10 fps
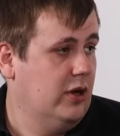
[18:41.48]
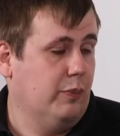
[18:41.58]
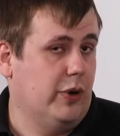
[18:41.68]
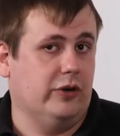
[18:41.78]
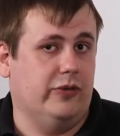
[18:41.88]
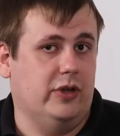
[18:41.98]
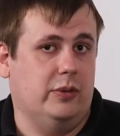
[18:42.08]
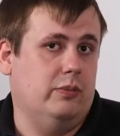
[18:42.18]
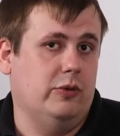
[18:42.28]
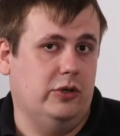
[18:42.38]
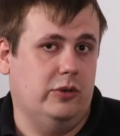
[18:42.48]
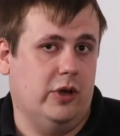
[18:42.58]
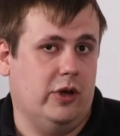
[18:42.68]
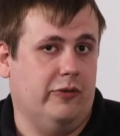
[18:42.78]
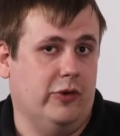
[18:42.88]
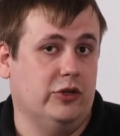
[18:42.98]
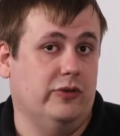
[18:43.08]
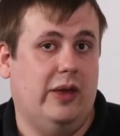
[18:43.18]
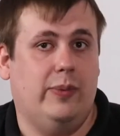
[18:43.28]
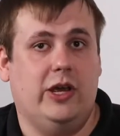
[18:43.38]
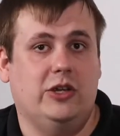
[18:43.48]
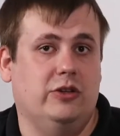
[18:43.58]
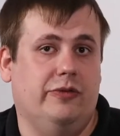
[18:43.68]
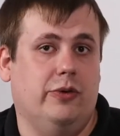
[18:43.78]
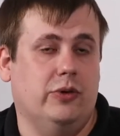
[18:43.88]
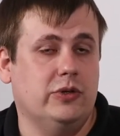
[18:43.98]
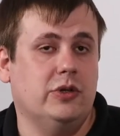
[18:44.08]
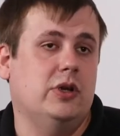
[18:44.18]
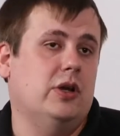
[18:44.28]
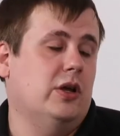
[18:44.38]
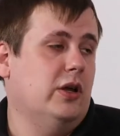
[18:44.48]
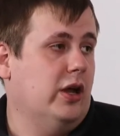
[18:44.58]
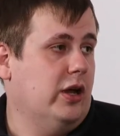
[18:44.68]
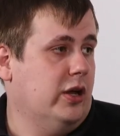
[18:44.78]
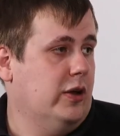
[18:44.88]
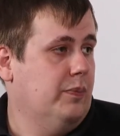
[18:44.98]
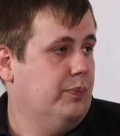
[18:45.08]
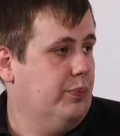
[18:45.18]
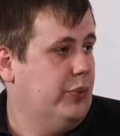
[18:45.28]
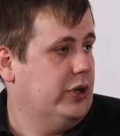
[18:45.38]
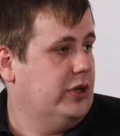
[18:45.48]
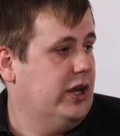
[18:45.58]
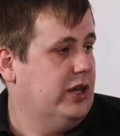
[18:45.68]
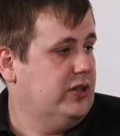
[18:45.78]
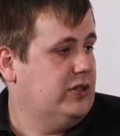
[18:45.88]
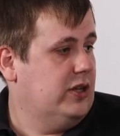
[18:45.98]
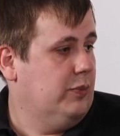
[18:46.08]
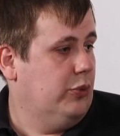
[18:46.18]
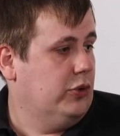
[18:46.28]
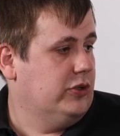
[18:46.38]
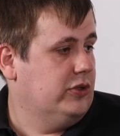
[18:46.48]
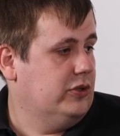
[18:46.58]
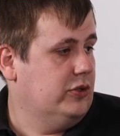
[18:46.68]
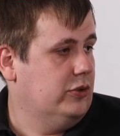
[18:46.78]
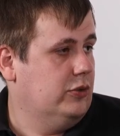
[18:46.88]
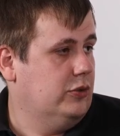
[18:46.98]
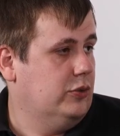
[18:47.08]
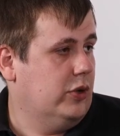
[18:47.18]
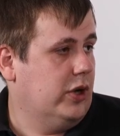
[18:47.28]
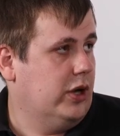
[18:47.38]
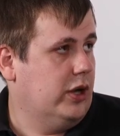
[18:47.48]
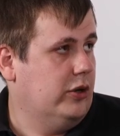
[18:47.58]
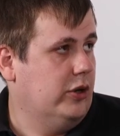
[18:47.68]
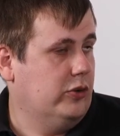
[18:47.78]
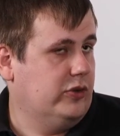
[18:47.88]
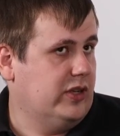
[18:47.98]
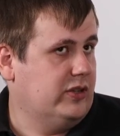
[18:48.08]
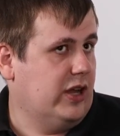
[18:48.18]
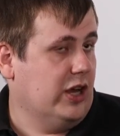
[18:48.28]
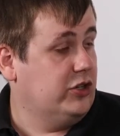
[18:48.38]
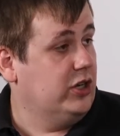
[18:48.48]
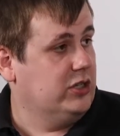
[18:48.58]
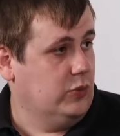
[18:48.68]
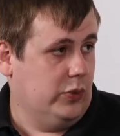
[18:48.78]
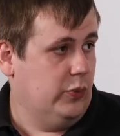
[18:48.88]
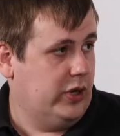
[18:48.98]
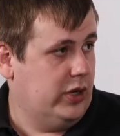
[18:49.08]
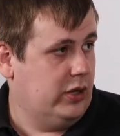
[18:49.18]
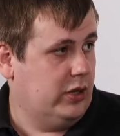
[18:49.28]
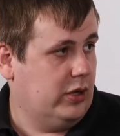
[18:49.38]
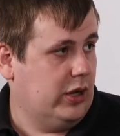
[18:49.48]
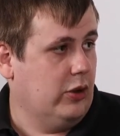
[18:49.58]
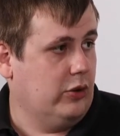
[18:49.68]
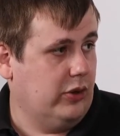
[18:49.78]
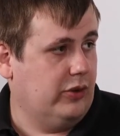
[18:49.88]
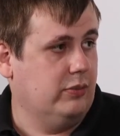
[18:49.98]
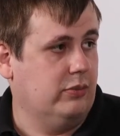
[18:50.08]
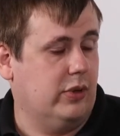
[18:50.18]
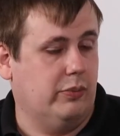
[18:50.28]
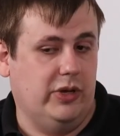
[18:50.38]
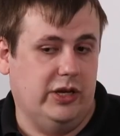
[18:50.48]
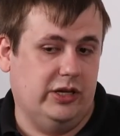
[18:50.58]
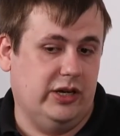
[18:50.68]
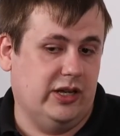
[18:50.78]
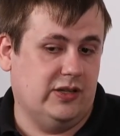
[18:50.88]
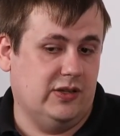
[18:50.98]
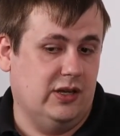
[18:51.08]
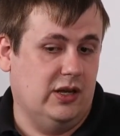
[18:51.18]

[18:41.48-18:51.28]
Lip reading: part of the function of the application, of course. But it is important to note that hashing is a one-way algorithm, meaning that